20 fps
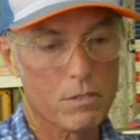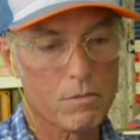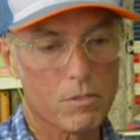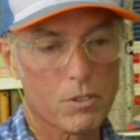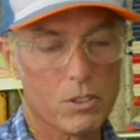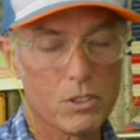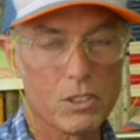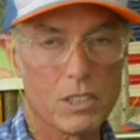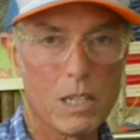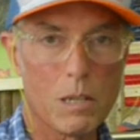
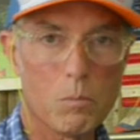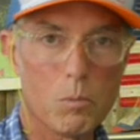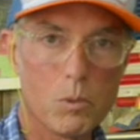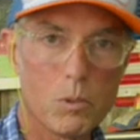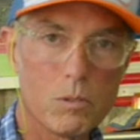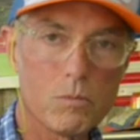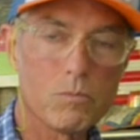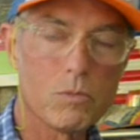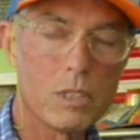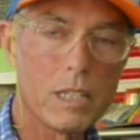for
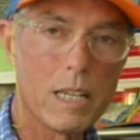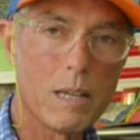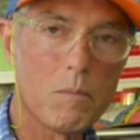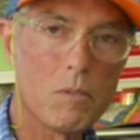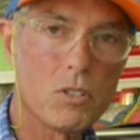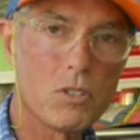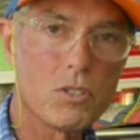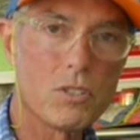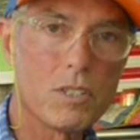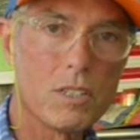example,
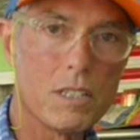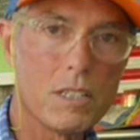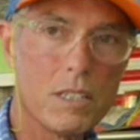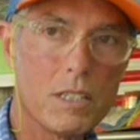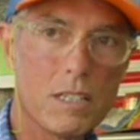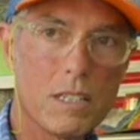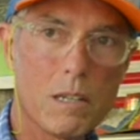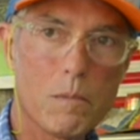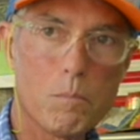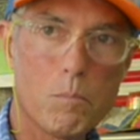damaged
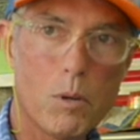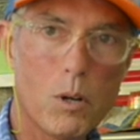the uh,